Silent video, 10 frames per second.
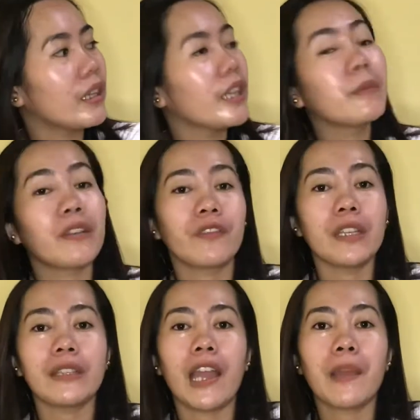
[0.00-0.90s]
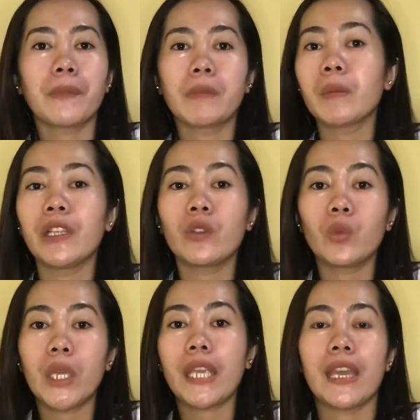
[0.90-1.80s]
in my free time, probably on
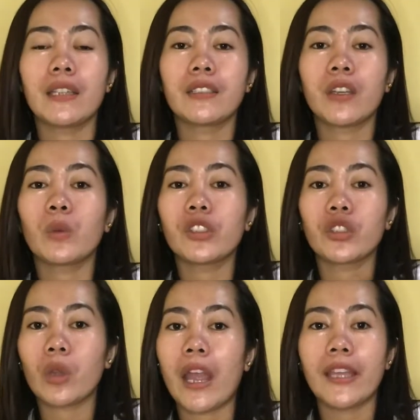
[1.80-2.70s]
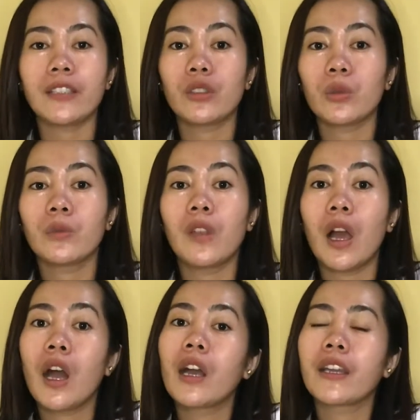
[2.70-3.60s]
weekends. I will try to
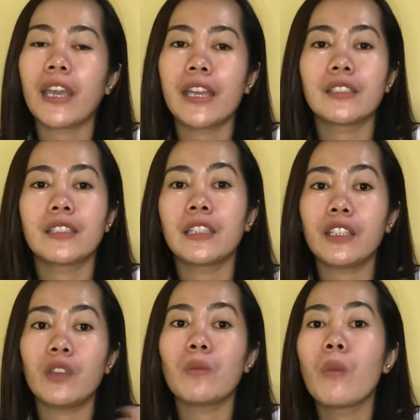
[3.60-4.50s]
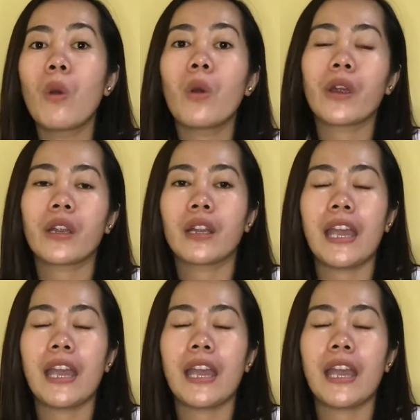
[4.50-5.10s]
vlog and tell you more